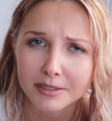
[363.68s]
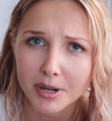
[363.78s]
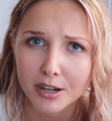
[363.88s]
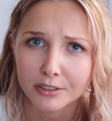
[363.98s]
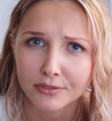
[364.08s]

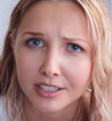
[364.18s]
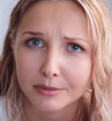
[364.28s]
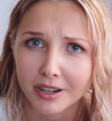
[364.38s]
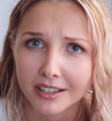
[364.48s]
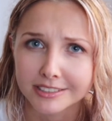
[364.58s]
about
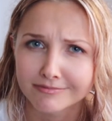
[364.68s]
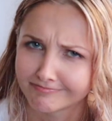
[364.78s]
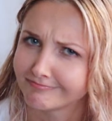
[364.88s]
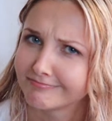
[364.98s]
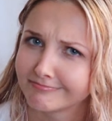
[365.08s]
fat butt.
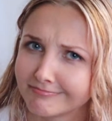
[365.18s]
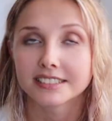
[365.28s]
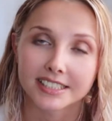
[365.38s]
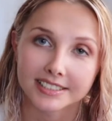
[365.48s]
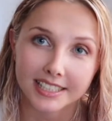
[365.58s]

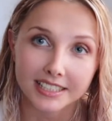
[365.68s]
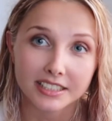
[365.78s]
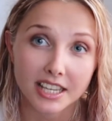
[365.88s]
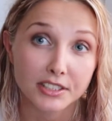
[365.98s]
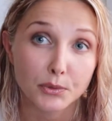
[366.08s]
The
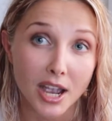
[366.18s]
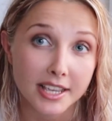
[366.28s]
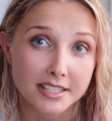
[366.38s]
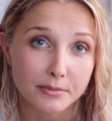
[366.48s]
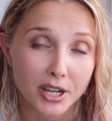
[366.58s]
second
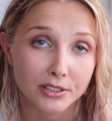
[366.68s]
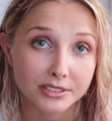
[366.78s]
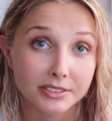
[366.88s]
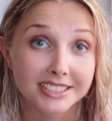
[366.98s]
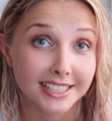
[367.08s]
advice
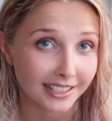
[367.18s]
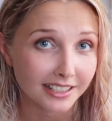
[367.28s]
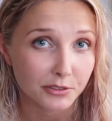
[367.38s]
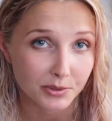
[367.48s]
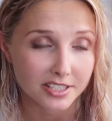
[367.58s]
about
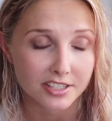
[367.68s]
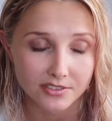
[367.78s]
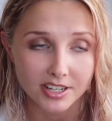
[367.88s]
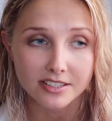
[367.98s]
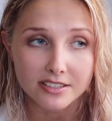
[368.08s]
dealing with the
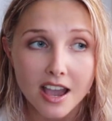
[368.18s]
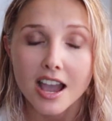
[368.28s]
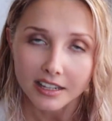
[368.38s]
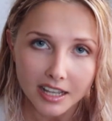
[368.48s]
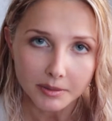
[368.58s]
stress
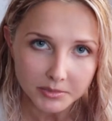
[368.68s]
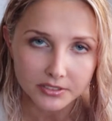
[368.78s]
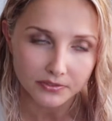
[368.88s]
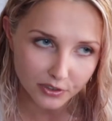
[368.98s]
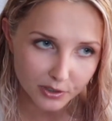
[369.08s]

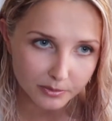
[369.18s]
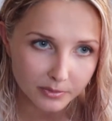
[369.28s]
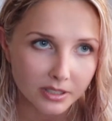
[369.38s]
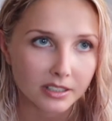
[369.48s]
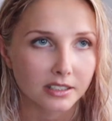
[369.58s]
comes
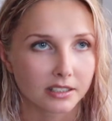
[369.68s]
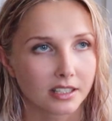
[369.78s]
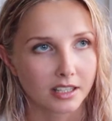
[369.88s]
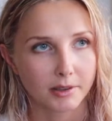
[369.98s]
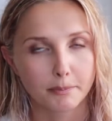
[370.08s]
from
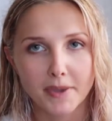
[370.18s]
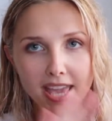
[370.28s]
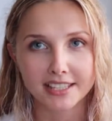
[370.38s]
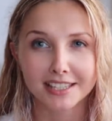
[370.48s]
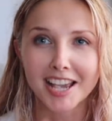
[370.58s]

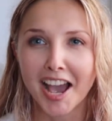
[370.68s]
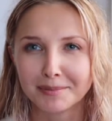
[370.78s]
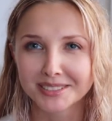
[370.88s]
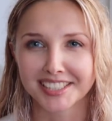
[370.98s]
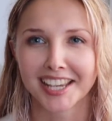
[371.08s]
many
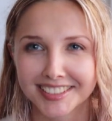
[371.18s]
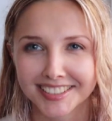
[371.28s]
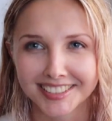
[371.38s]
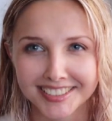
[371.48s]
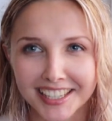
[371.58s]
times
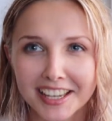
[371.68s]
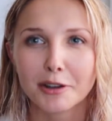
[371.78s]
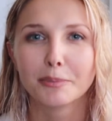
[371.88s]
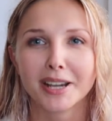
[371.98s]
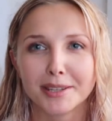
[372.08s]
cited
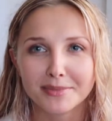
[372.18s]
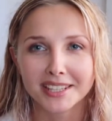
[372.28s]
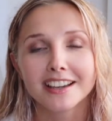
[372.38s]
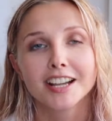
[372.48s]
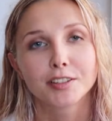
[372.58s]
by
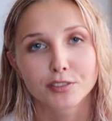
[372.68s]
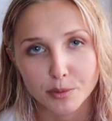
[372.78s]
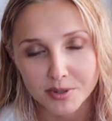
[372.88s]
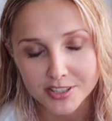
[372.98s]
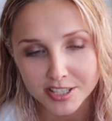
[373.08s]
me,
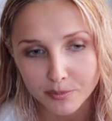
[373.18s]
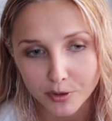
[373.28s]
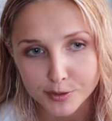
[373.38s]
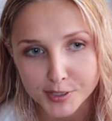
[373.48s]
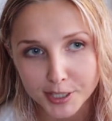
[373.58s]
Robert
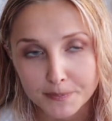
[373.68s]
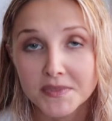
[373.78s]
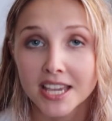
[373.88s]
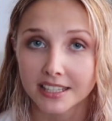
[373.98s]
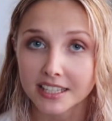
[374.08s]
Sapolsky.
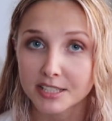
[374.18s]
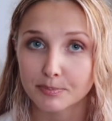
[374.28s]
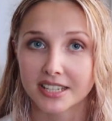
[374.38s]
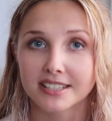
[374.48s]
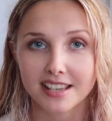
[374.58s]
He
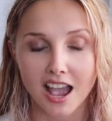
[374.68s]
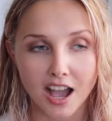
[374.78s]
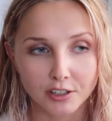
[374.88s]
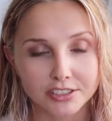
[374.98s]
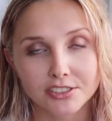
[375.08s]
explains
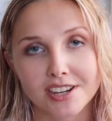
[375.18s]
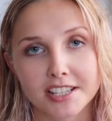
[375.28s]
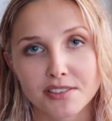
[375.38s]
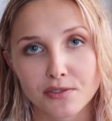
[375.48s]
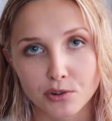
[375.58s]
how
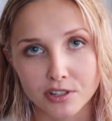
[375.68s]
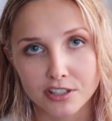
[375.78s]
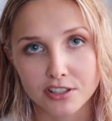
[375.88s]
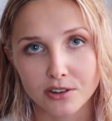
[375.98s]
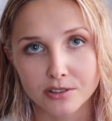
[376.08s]
stress
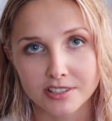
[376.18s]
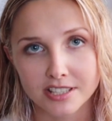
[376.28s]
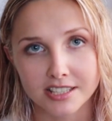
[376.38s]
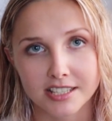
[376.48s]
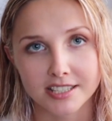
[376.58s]
works on
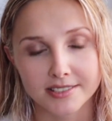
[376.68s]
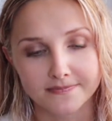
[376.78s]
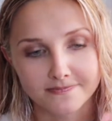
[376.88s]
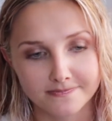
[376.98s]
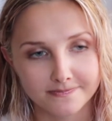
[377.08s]

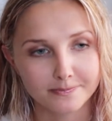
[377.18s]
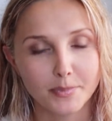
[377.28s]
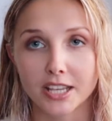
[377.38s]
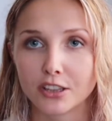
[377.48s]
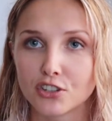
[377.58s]
the
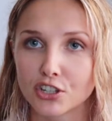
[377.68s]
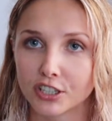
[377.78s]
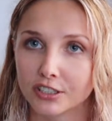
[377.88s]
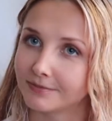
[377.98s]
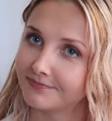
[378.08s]

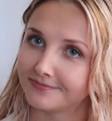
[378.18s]
biological